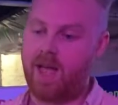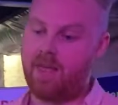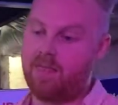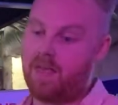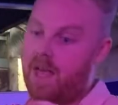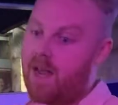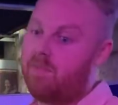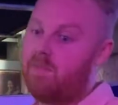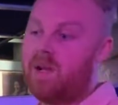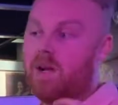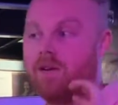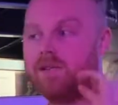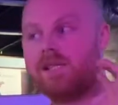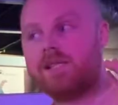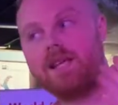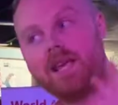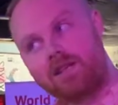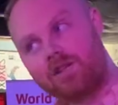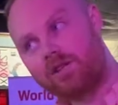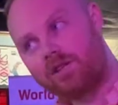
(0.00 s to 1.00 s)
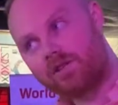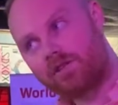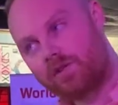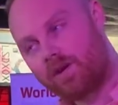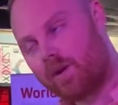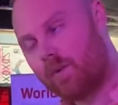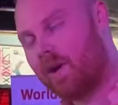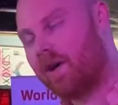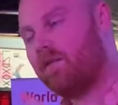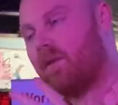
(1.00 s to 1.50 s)
and then because it's Kitchen
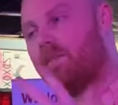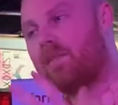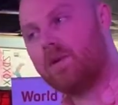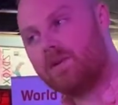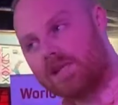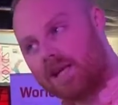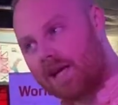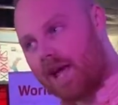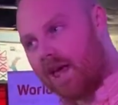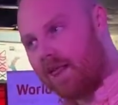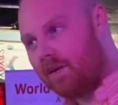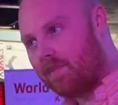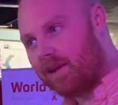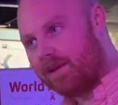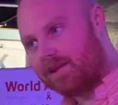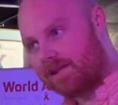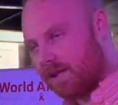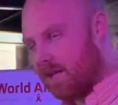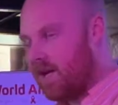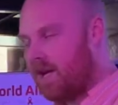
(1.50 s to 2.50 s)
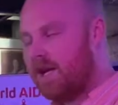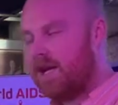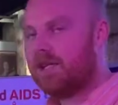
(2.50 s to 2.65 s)
Street, we have a music element.